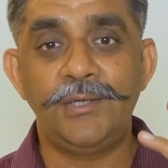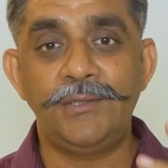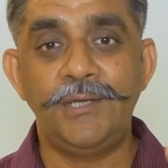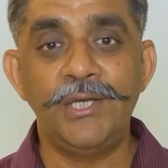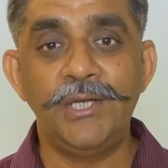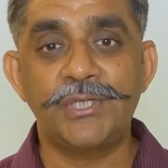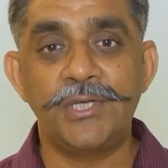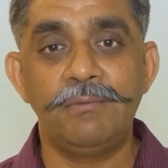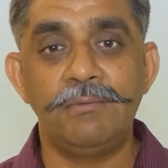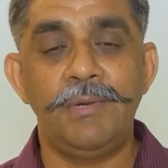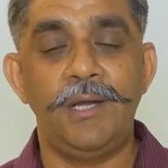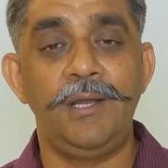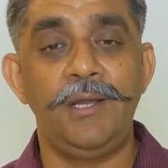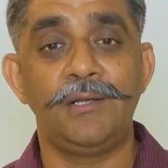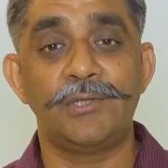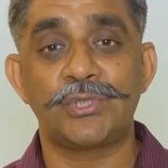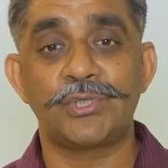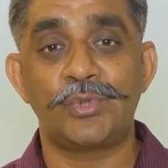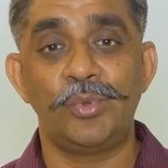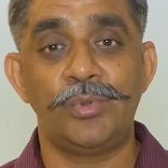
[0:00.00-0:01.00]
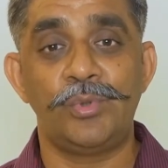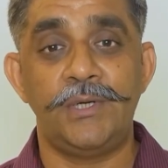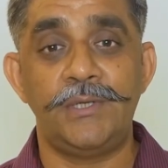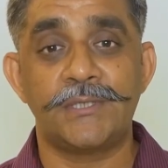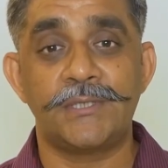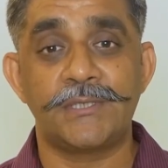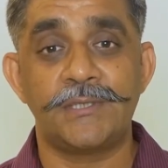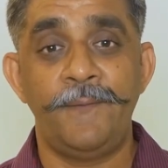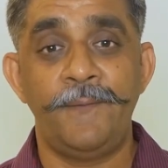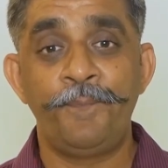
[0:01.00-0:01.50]
teaching medical
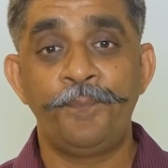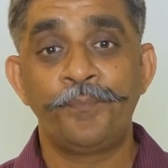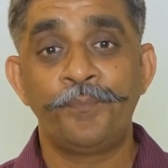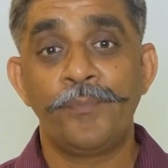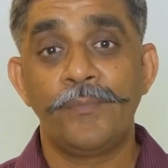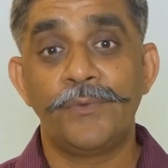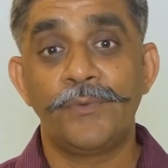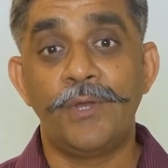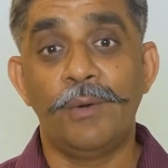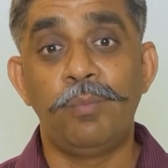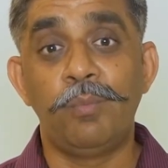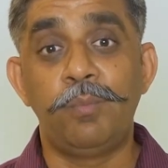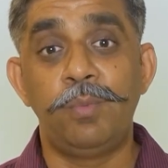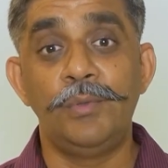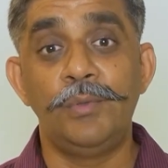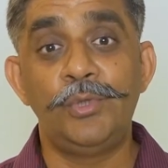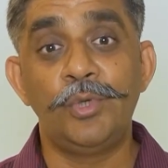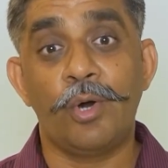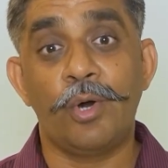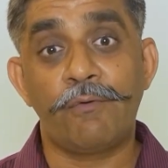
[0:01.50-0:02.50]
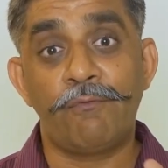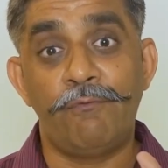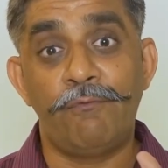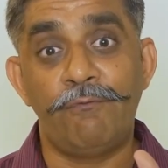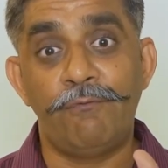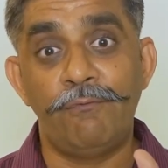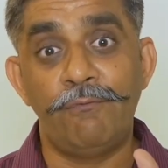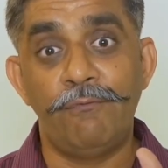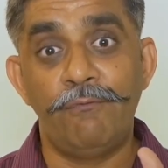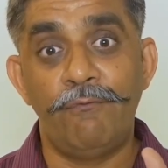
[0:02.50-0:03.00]
students,
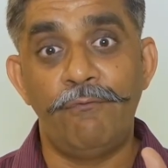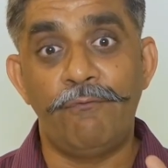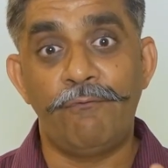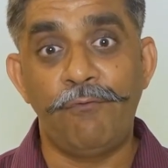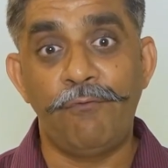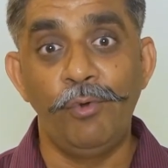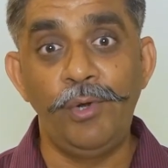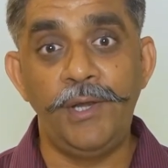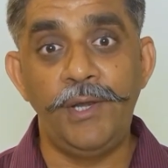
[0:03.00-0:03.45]
your full